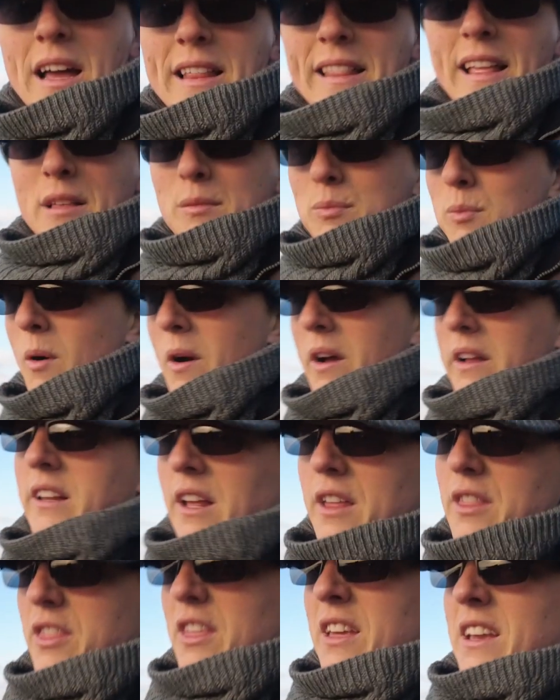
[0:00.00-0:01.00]
And that's why I
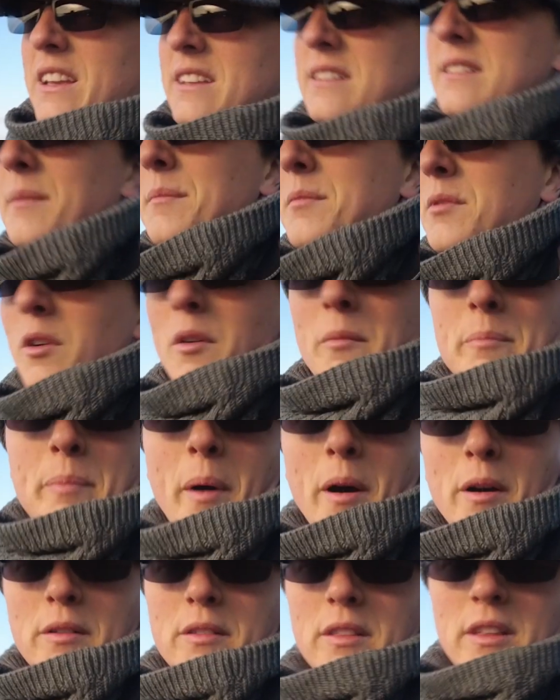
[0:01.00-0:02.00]
don't think it's some sort of
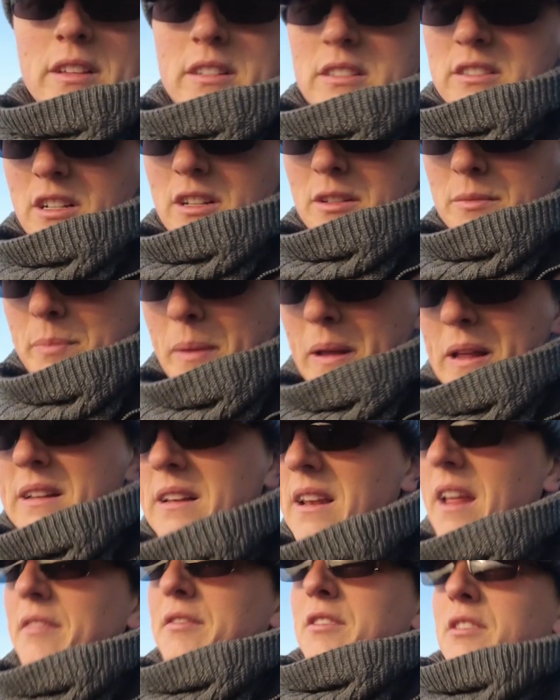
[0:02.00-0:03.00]
boat that's just
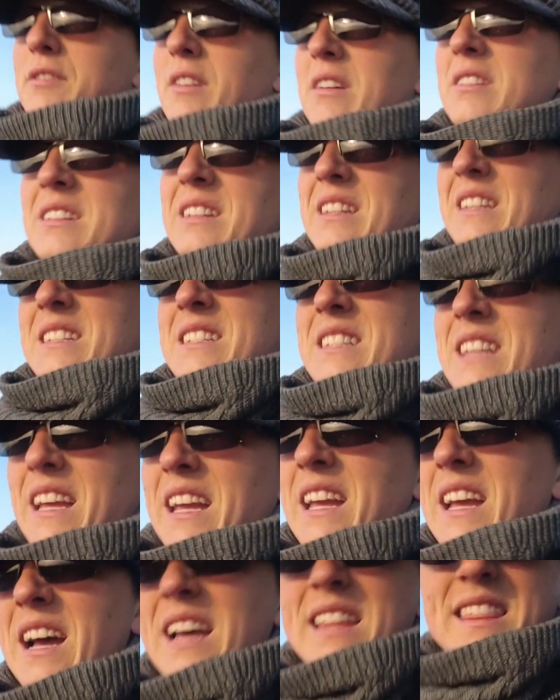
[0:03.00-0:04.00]
been left to rust in the
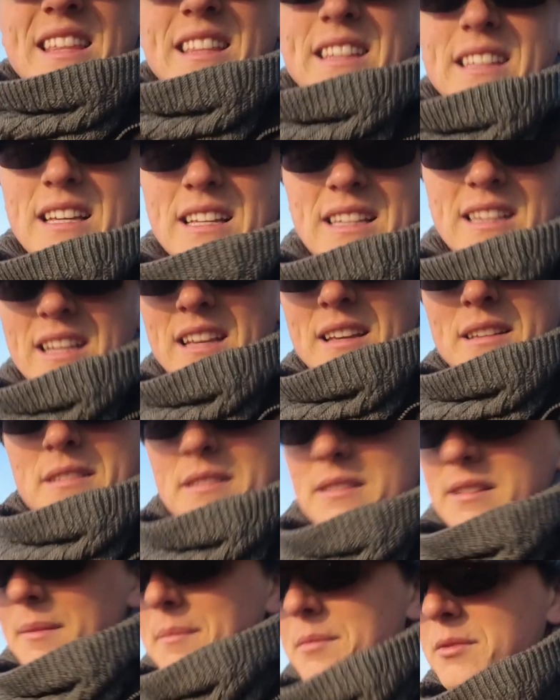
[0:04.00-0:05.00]
sea. I think it's
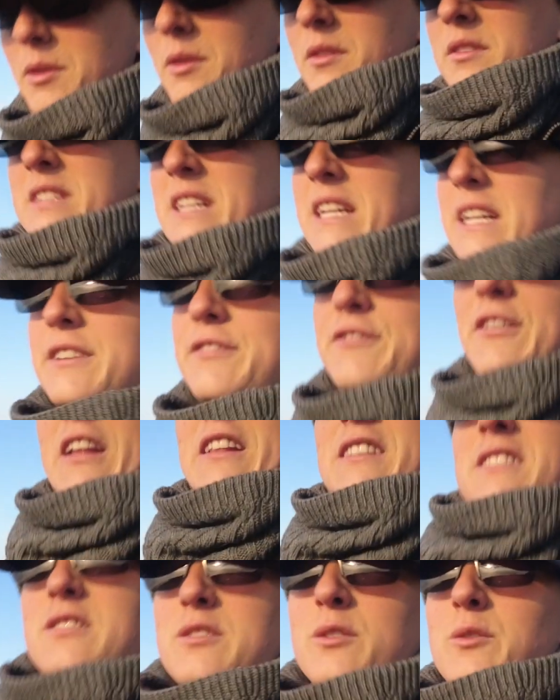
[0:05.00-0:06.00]
some sort of sea
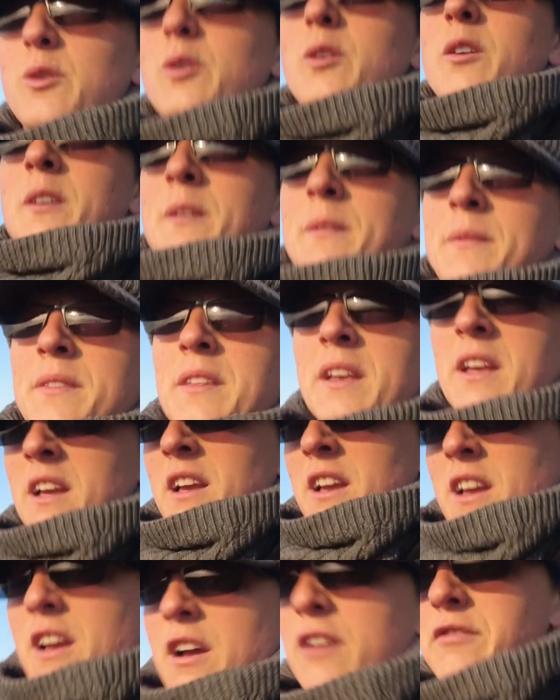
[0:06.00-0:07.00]
defense or
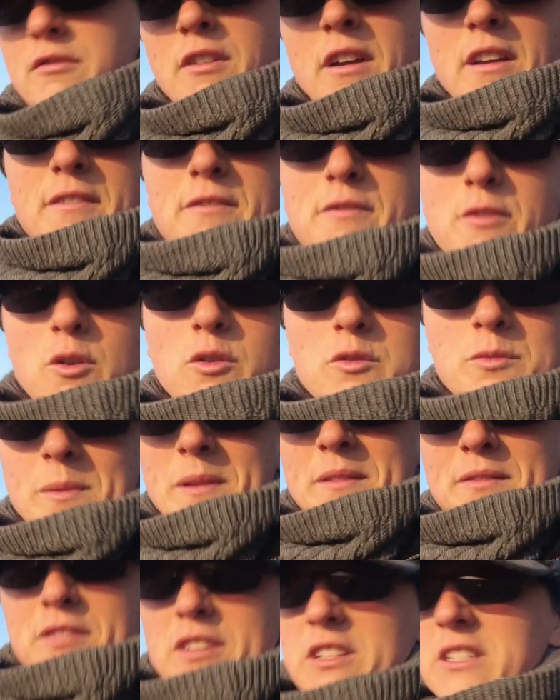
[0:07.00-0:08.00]

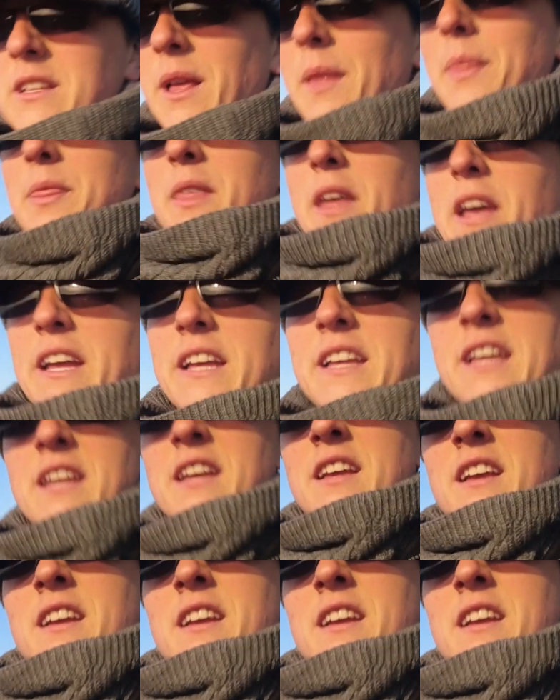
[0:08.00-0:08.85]
reinforcement for something.